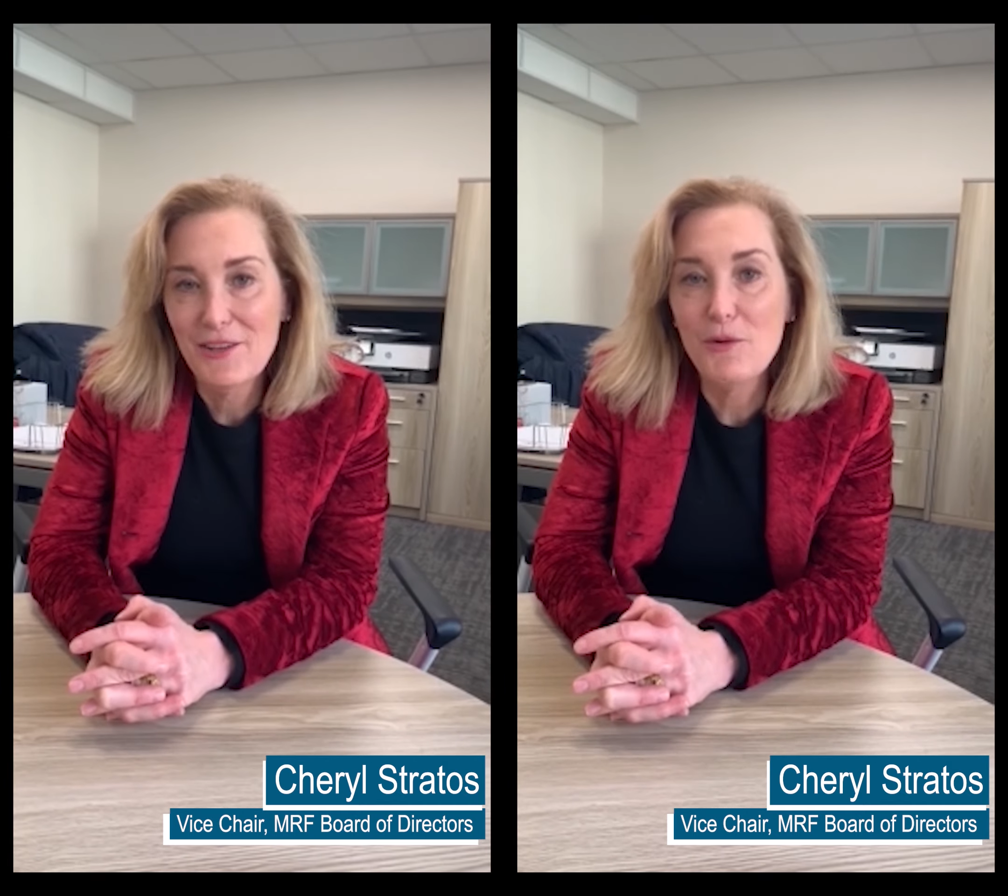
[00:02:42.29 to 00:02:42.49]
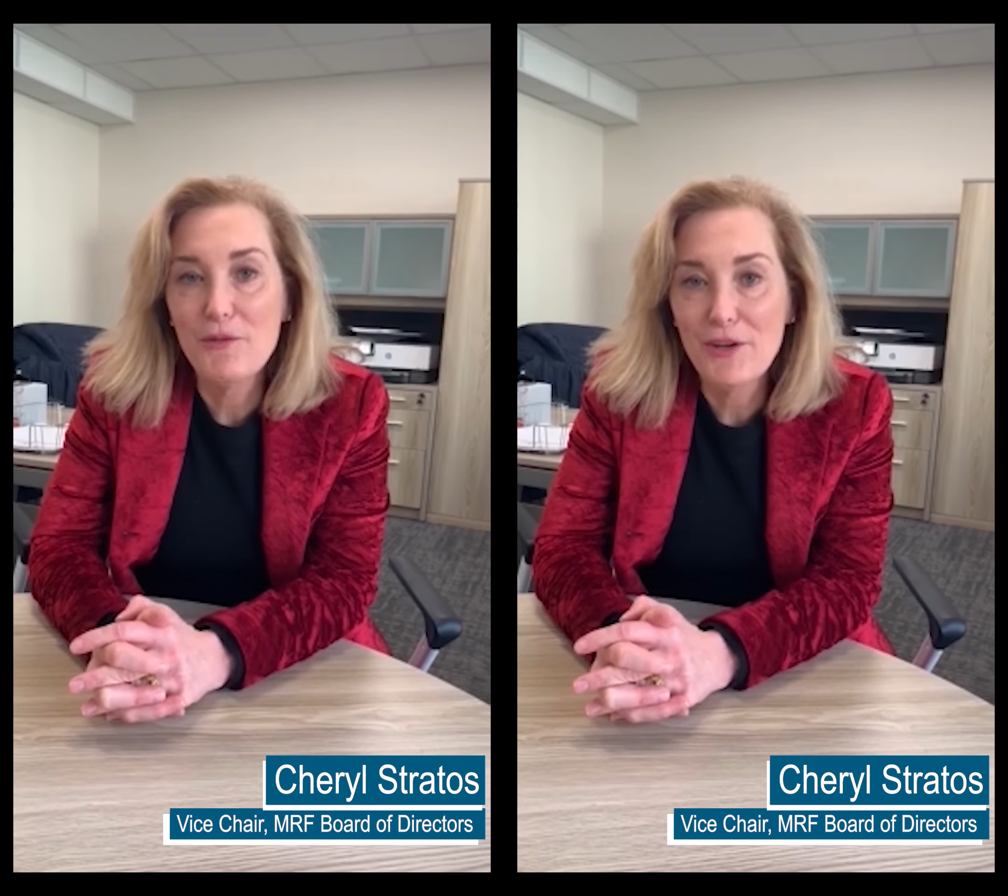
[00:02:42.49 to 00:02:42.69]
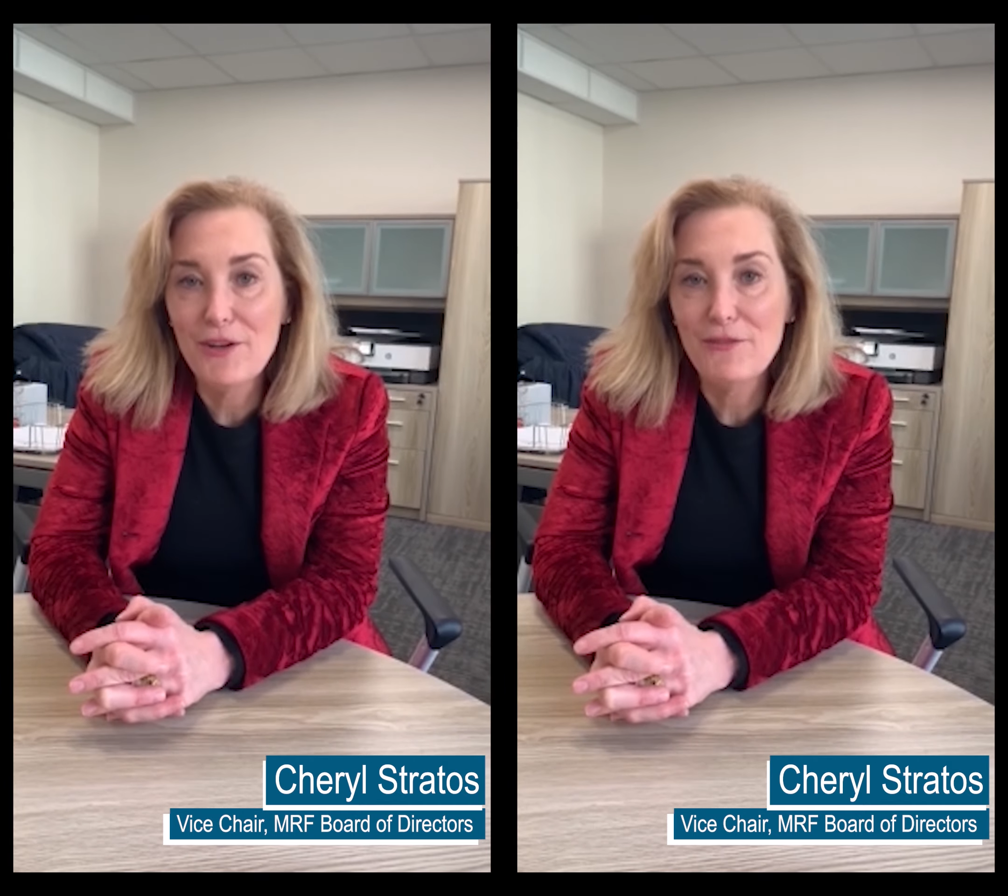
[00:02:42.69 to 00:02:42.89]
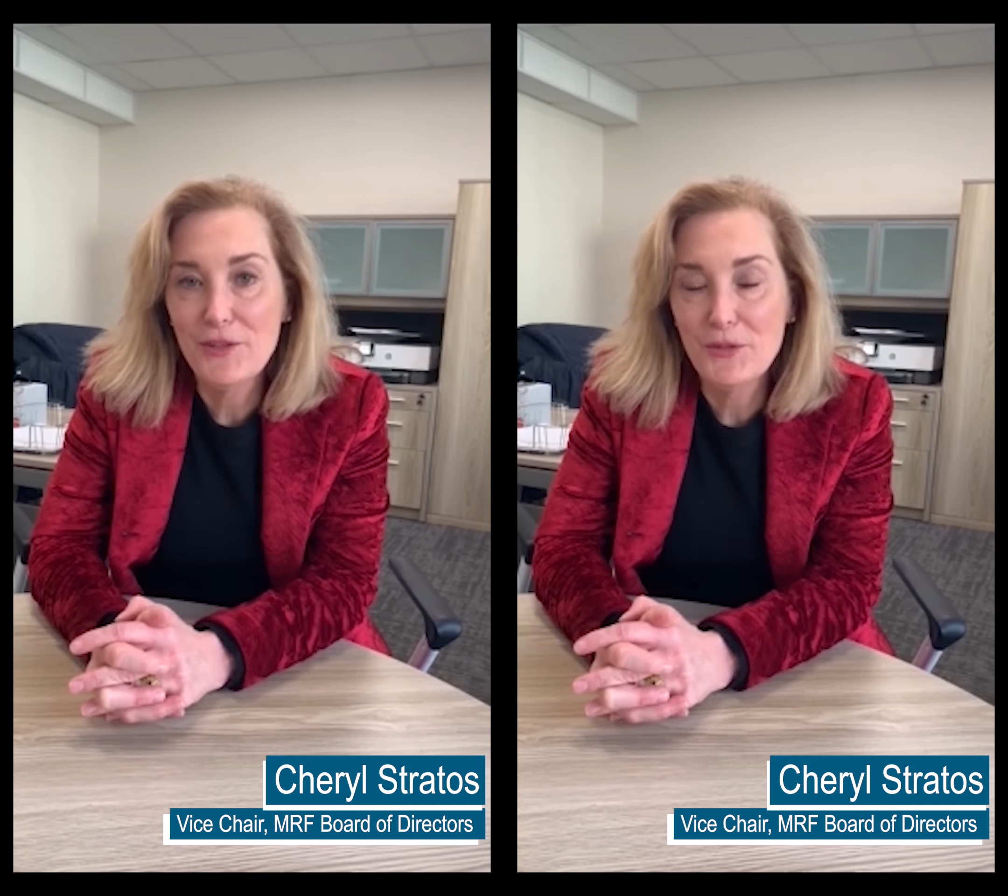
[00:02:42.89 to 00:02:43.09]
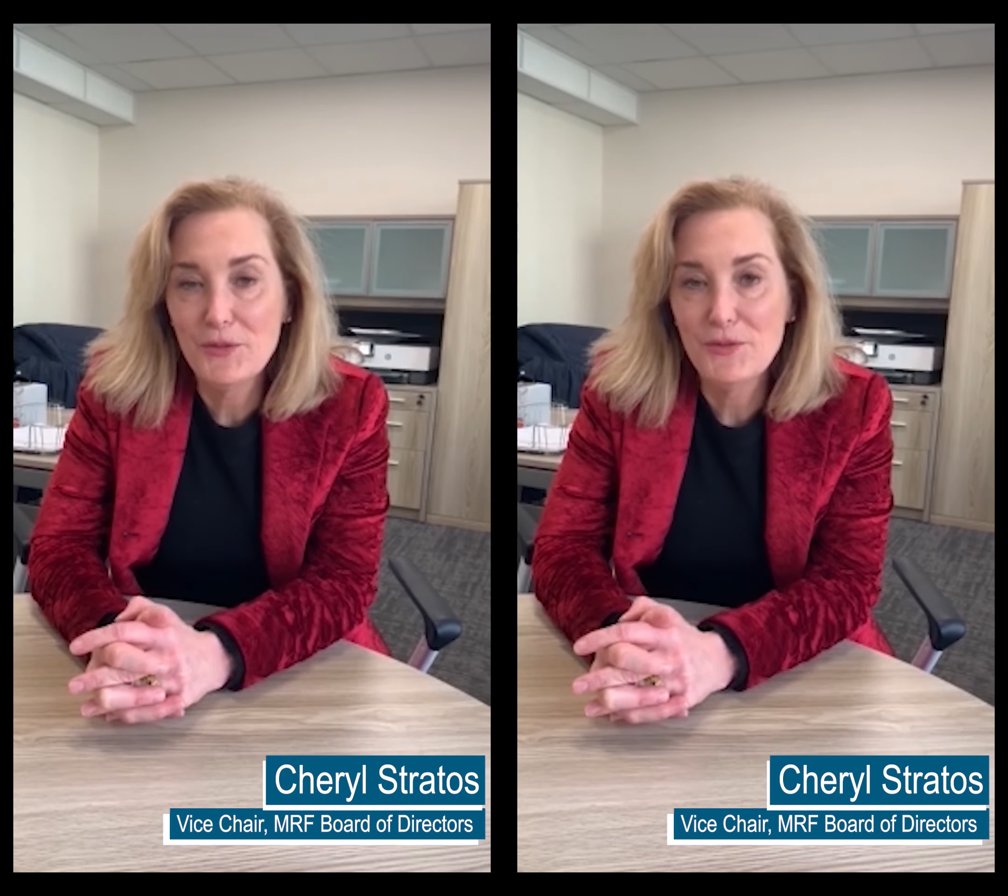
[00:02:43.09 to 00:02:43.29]
there were very
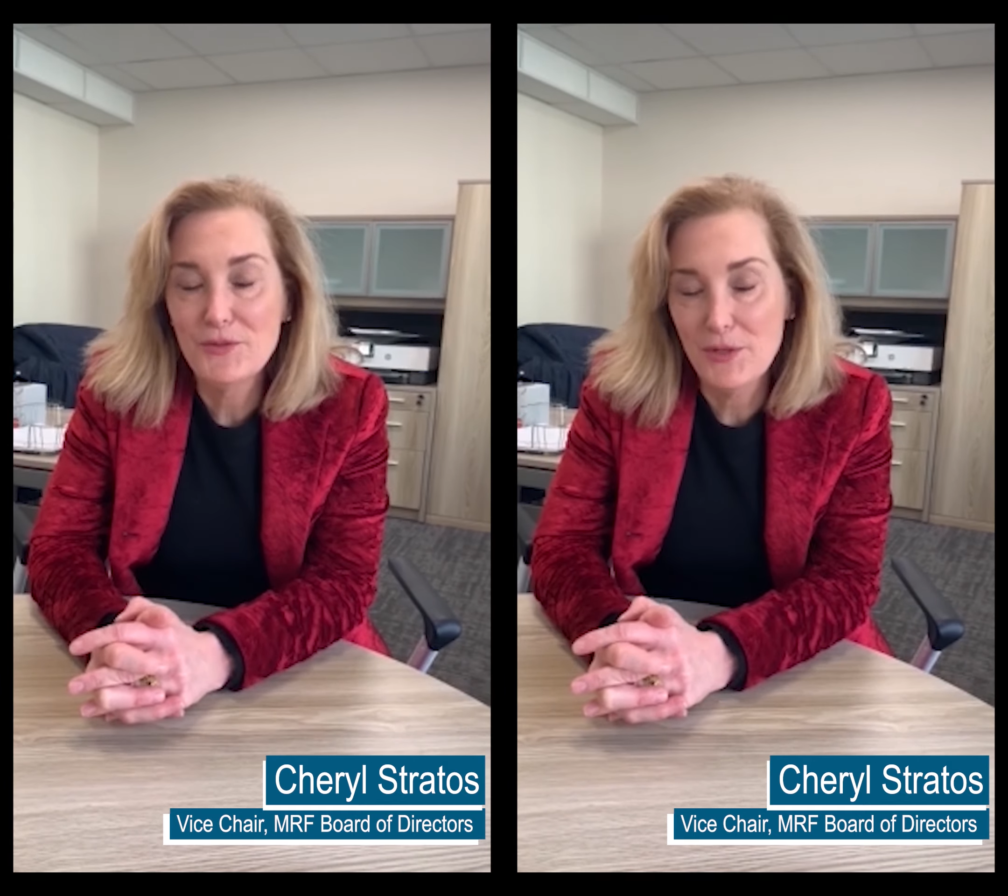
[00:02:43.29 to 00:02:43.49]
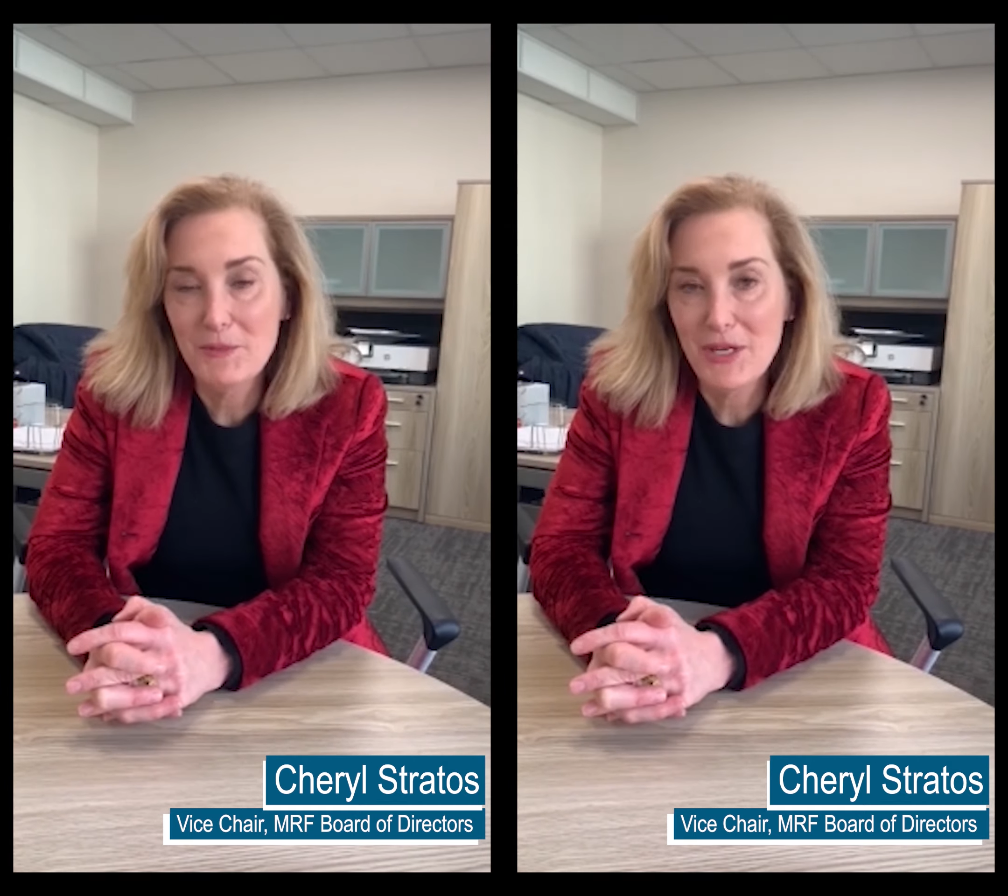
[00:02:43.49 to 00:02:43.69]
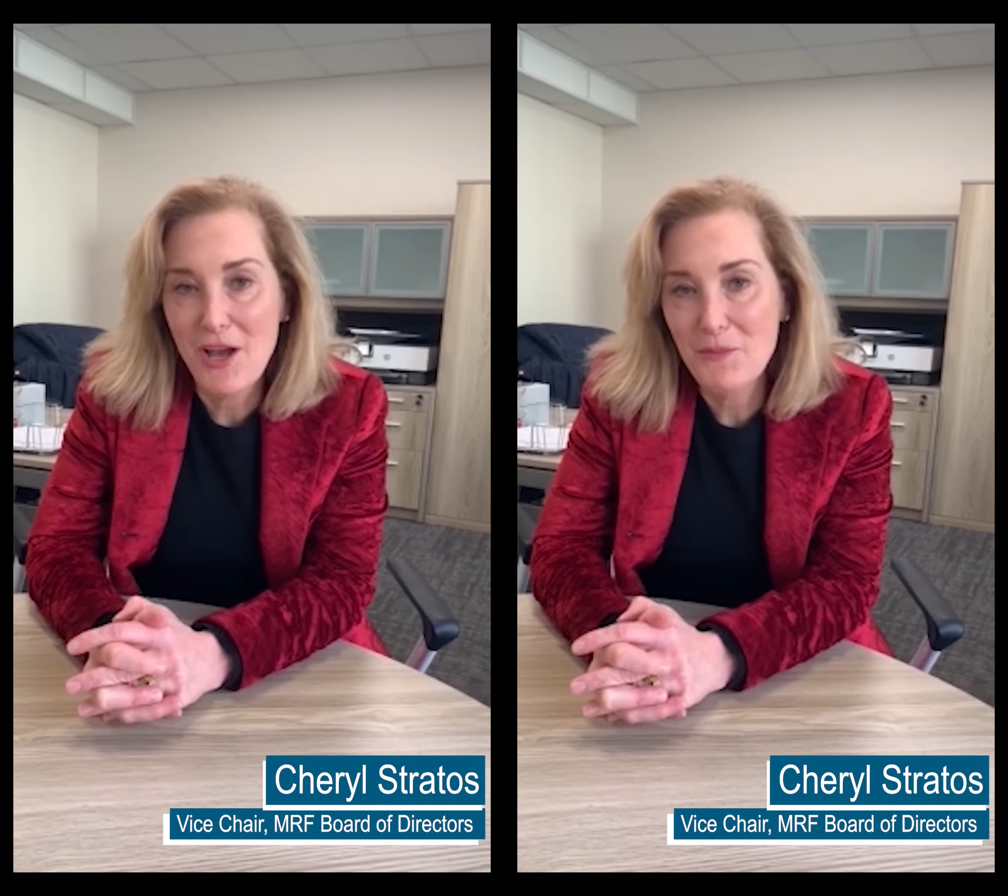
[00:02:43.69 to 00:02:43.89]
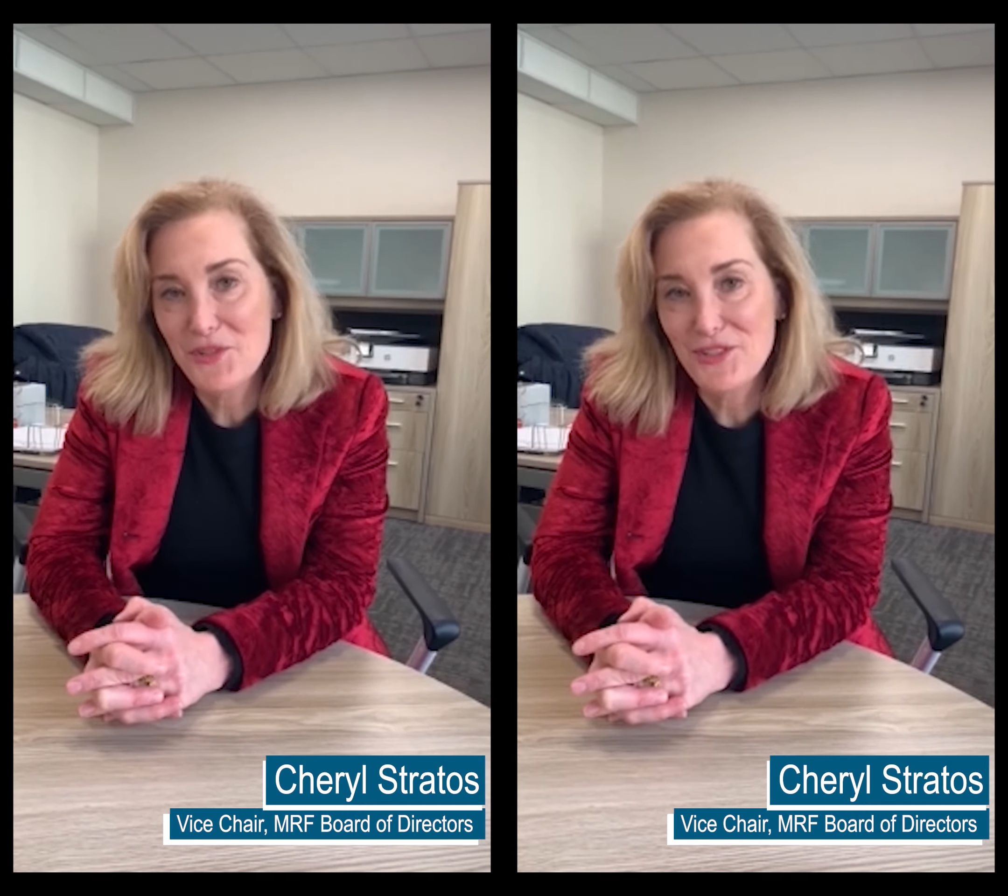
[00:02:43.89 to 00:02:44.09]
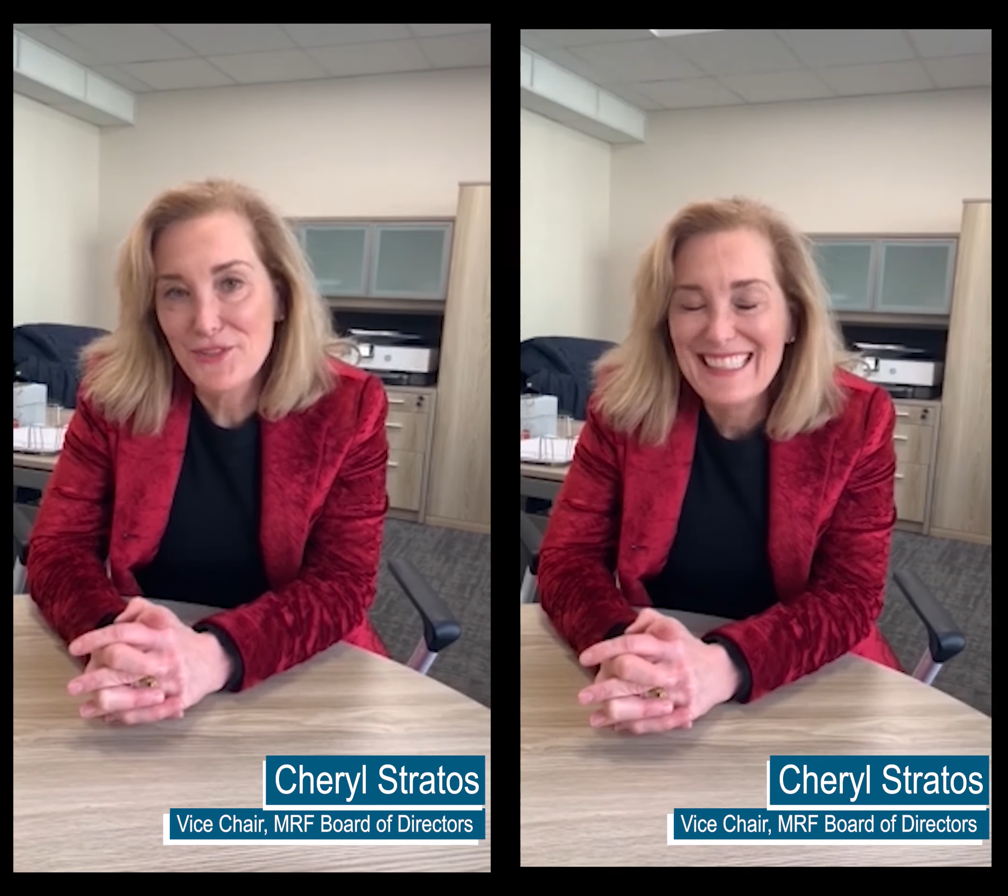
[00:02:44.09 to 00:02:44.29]
few treatment
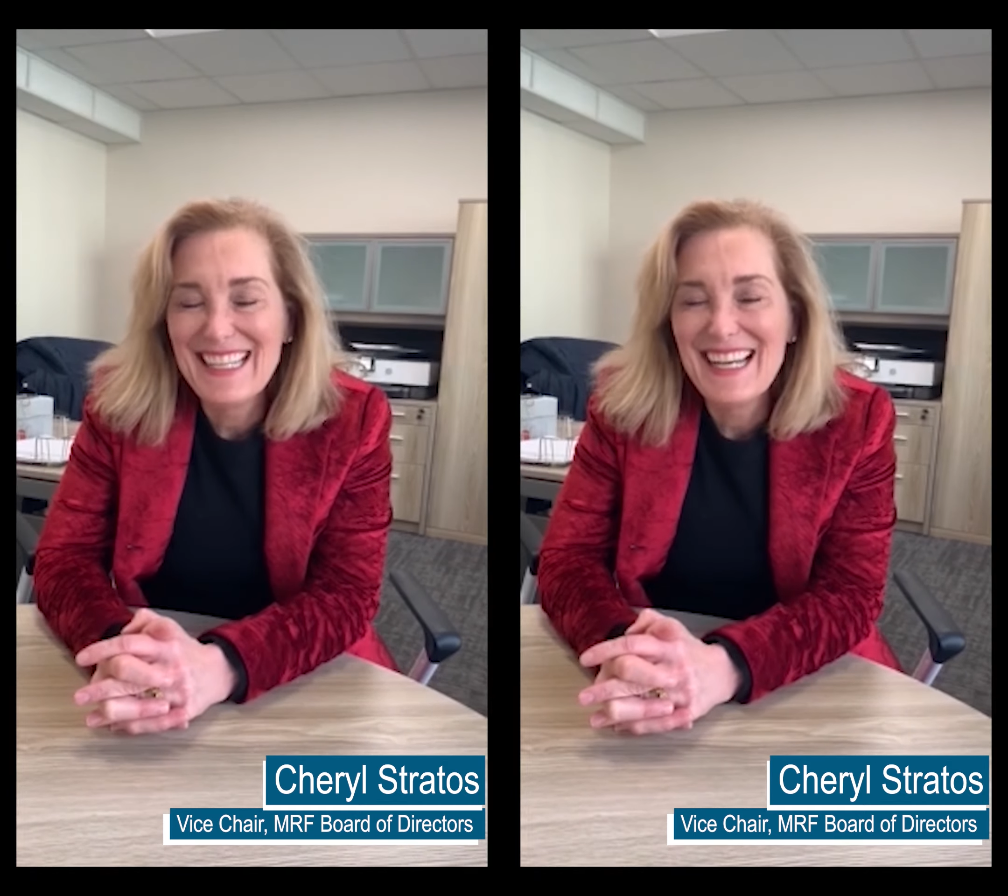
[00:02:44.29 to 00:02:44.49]
options.